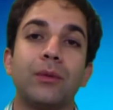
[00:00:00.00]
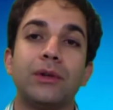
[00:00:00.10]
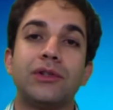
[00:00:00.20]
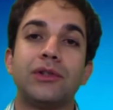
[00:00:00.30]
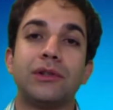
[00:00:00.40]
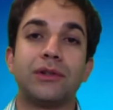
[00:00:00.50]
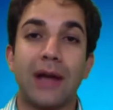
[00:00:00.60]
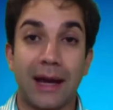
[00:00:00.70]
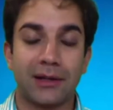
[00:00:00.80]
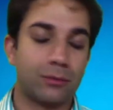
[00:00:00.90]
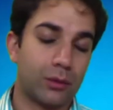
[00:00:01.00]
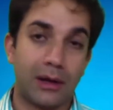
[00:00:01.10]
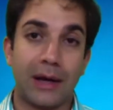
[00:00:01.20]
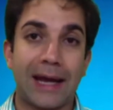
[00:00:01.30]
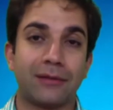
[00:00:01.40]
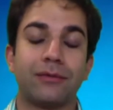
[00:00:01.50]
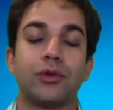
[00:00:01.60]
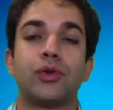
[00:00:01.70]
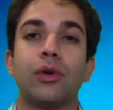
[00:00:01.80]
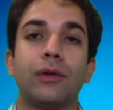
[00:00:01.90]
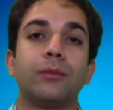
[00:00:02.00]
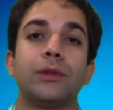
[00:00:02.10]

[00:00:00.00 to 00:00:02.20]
which is ACT for short,